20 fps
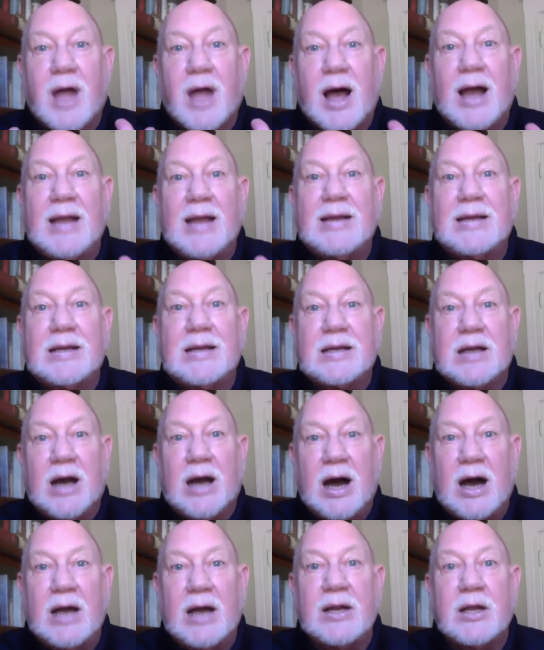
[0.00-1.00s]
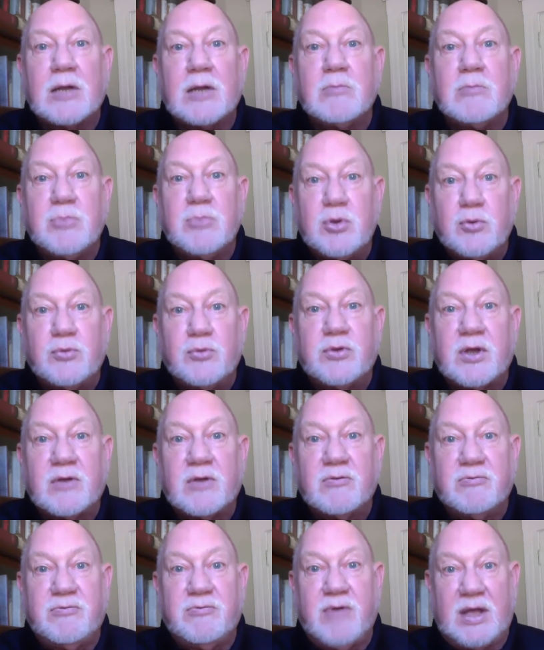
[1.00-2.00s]
iconic music
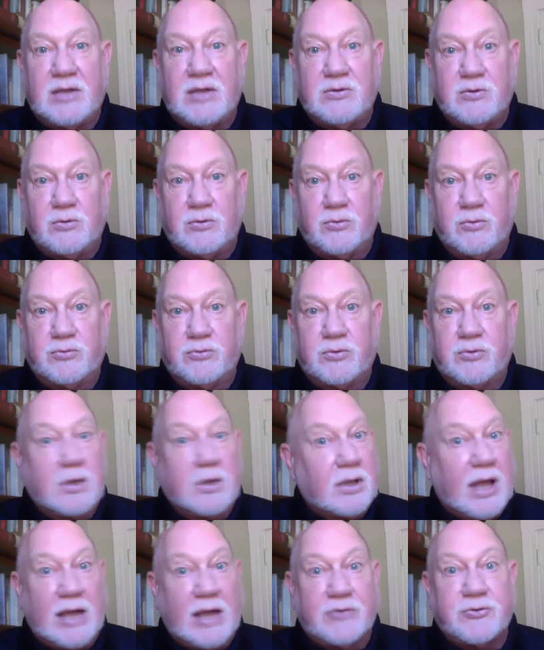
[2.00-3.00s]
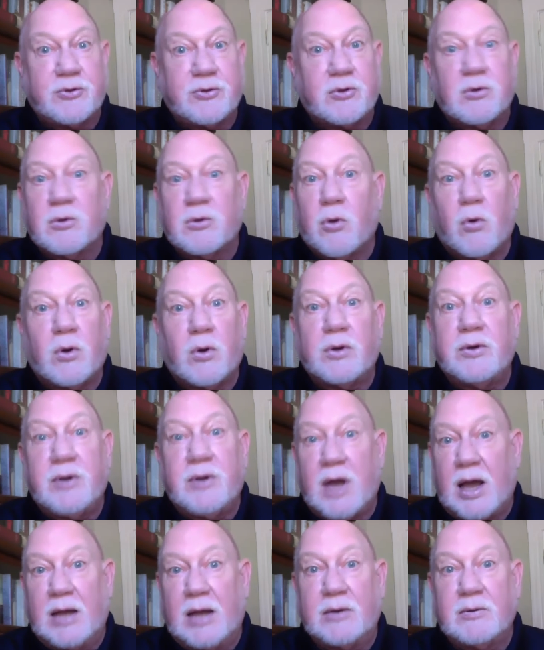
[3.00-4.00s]
venues, classical or
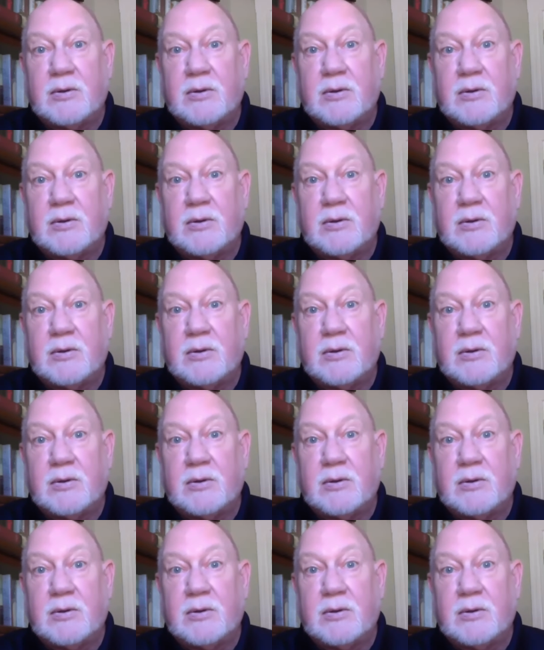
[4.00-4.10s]
not,